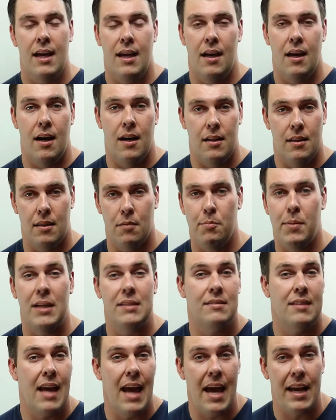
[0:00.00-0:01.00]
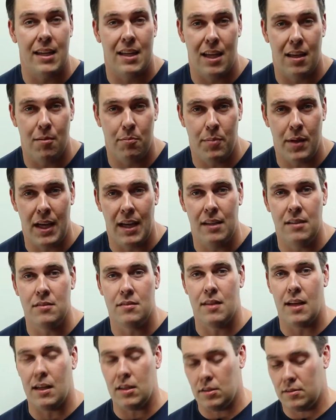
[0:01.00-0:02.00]
the best ad
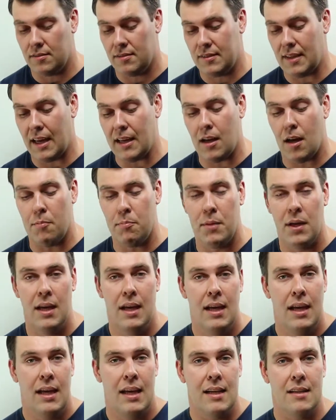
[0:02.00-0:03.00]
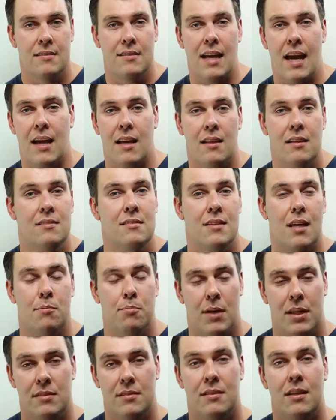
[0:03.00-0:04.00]
campaigns, how to set up exactly
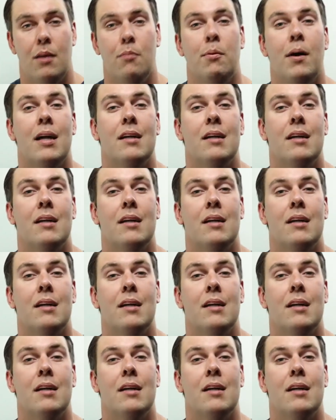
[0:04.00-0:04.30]
step-by-step,